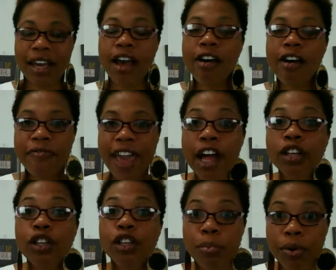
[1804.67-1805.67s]
of
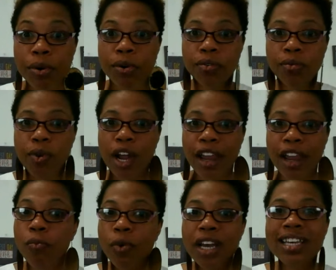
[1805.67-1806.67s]
valuable,
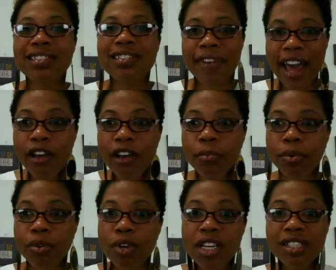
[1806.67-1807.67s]
right? What is
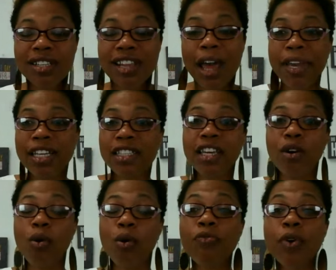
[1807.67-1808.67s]
valuable? So that means in
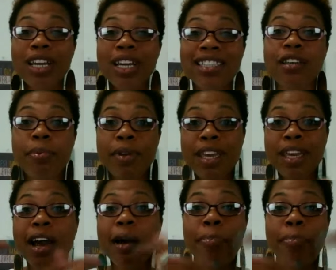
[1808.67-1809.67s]
order for it to be
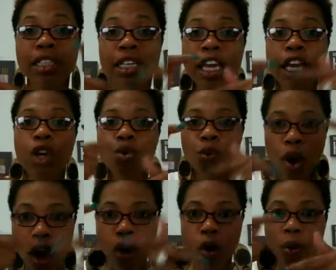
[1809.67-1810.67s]
abundant and
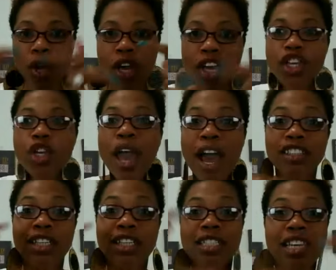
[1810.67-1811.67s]
grow, you have
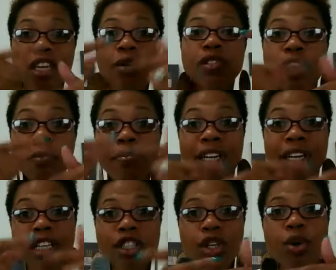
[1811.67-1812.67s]
to continuously put
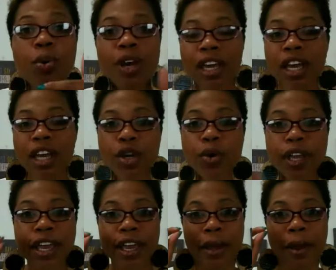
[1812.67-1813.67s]
into it. You
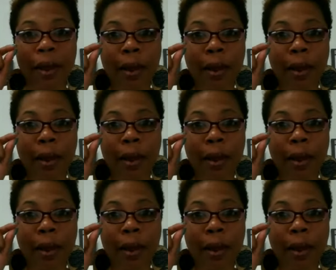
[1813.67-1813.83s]
can't